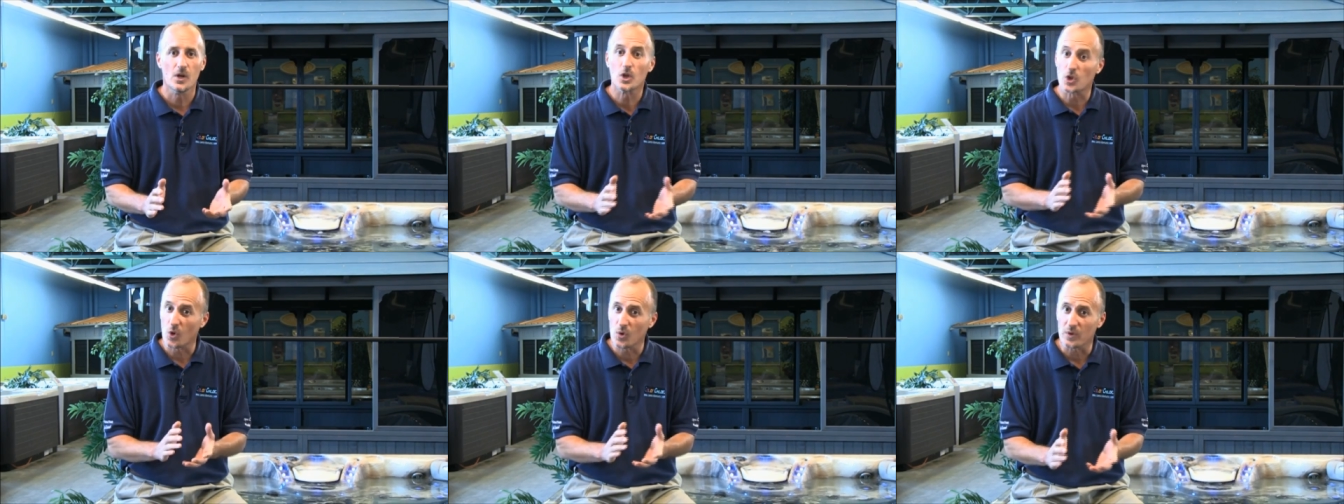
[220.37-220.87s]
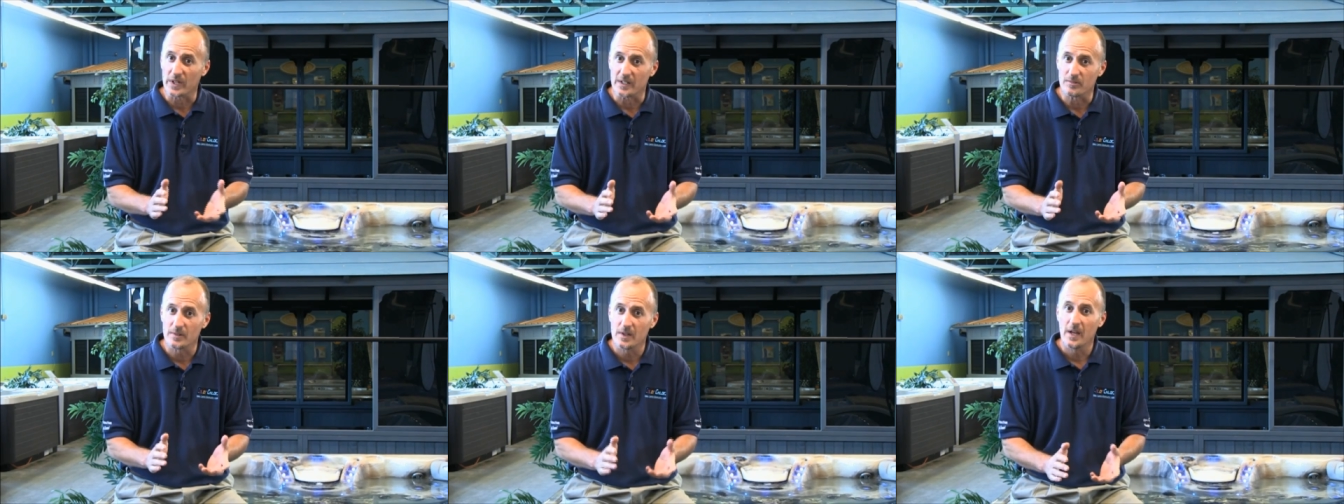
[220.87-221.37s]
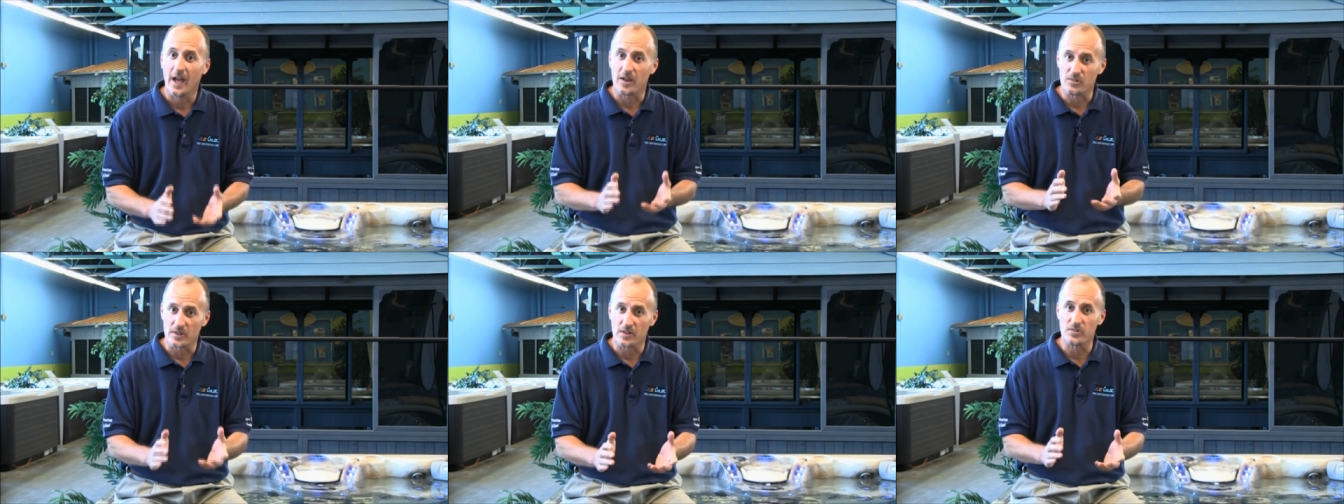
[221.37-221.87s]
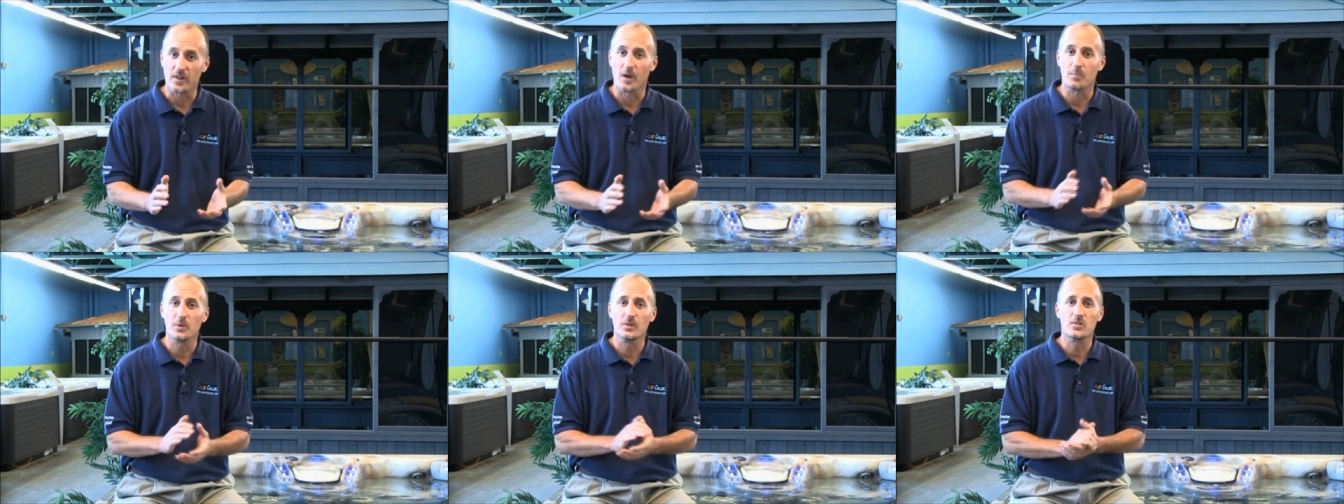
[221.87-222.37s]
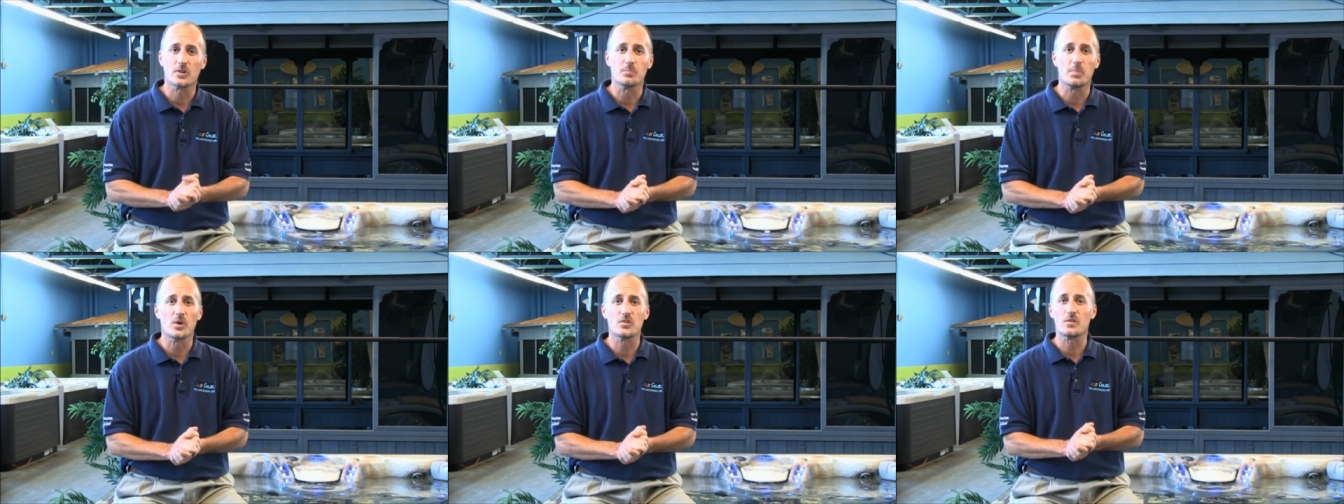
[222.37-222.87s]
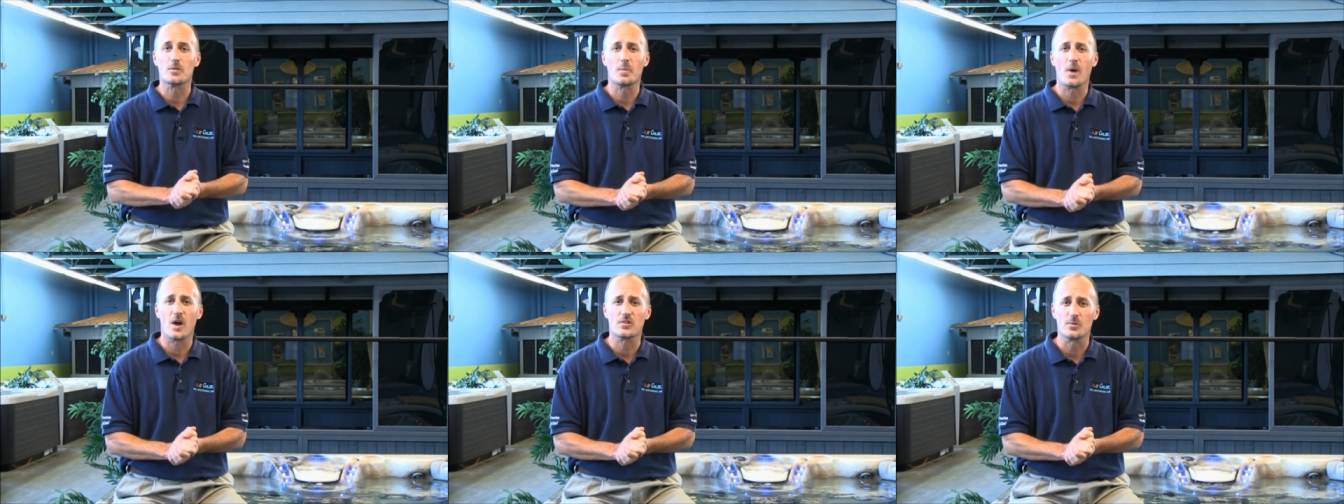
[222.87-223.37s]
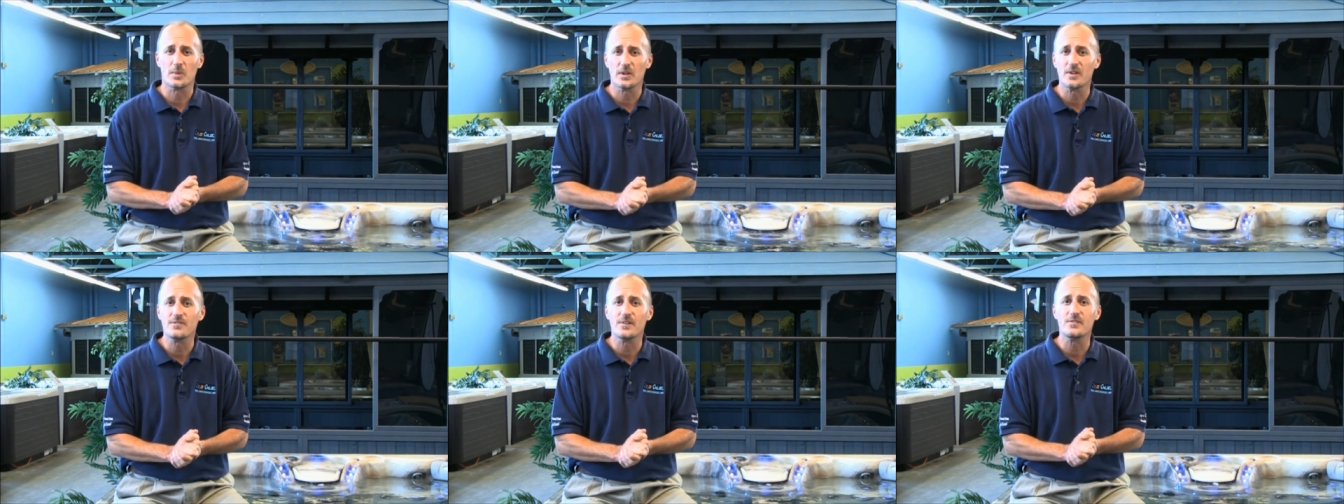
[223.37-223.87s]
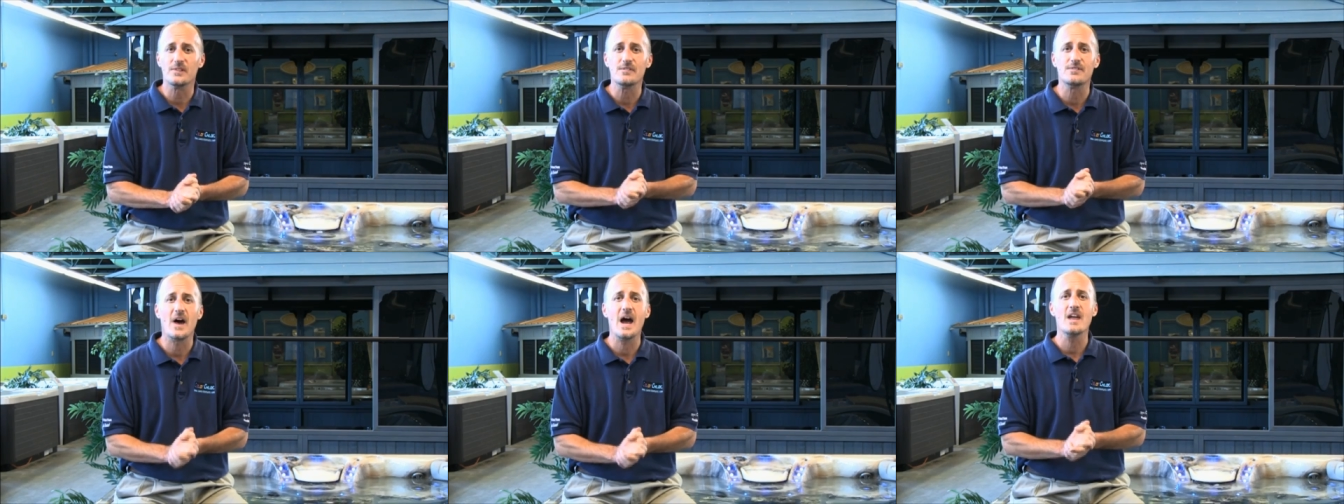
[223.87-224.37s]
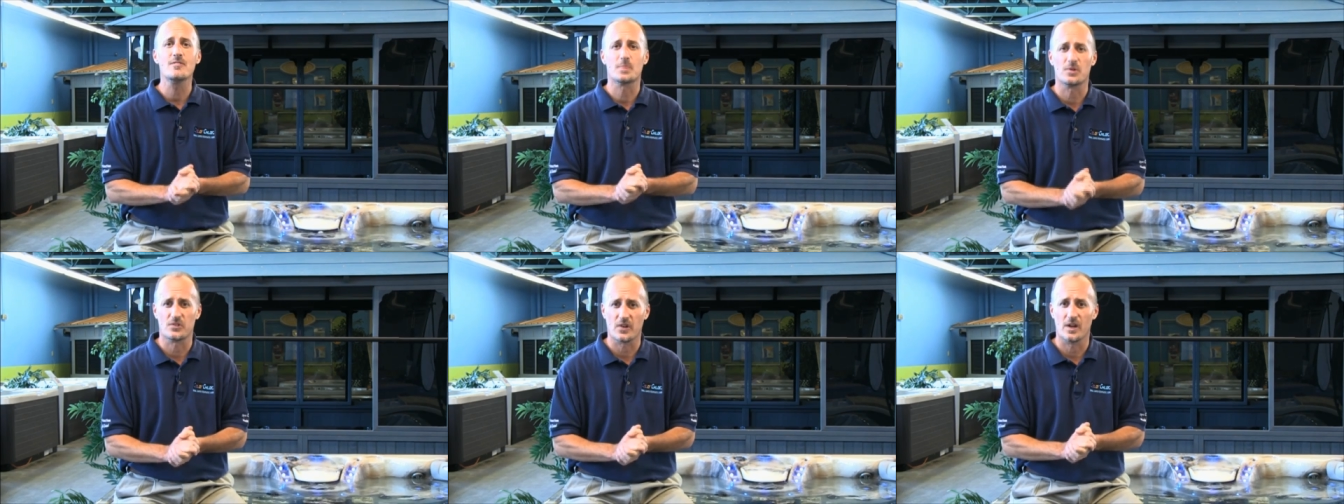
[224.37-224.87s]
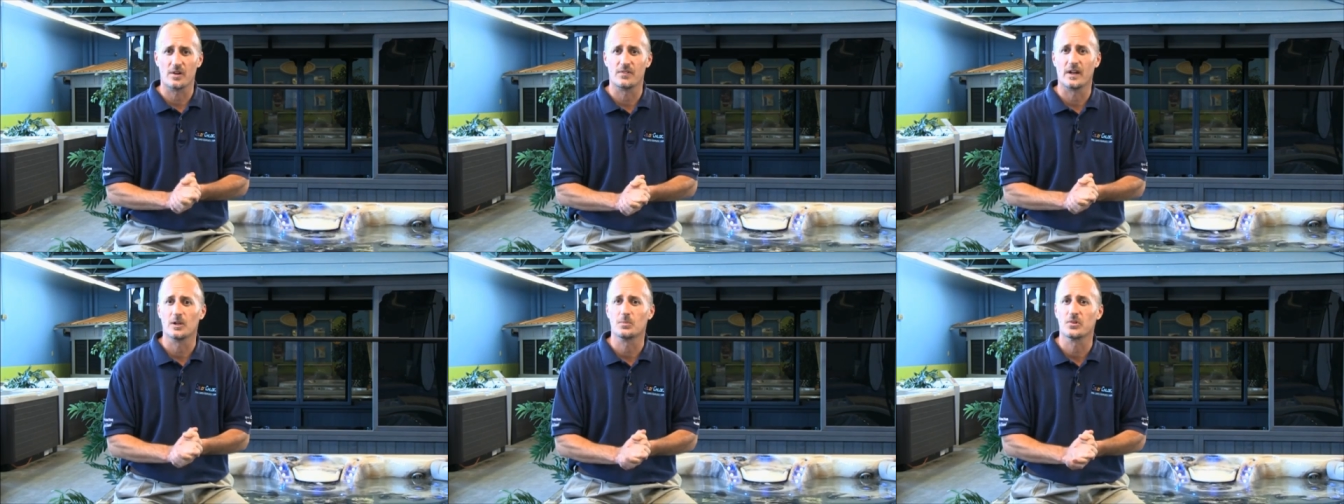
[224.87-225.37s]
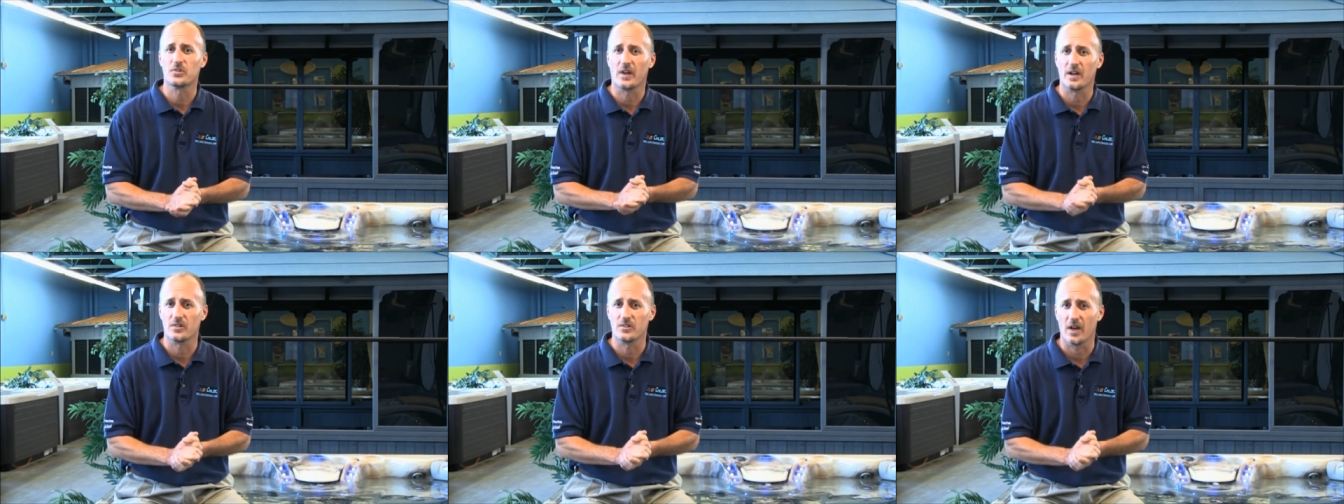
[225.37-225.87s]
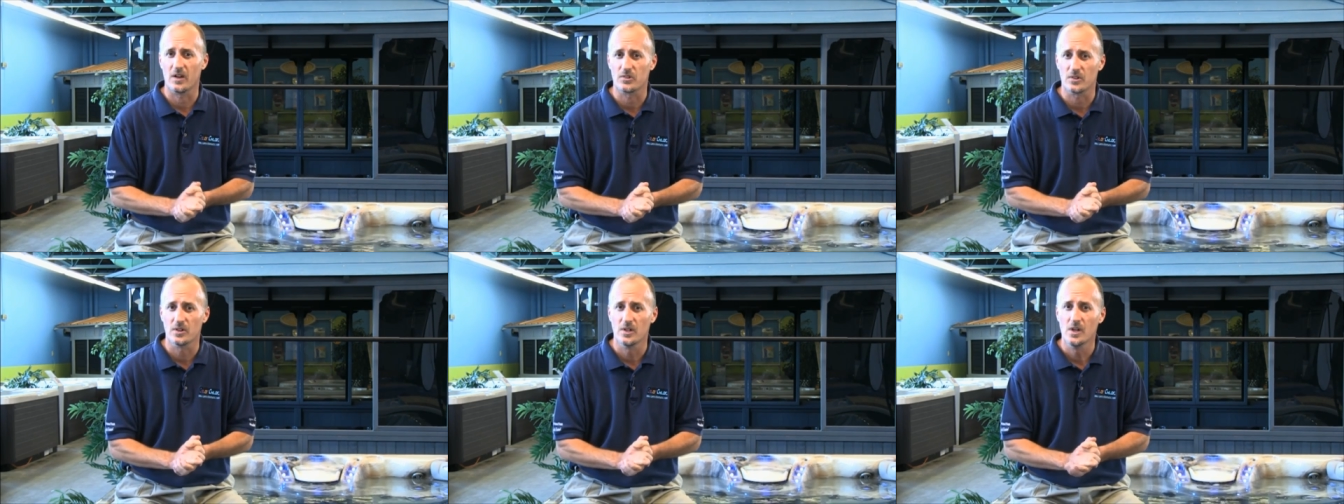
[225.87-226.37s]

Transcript: Chlorine, as an example, is composed of approximately 55% available sanitizer,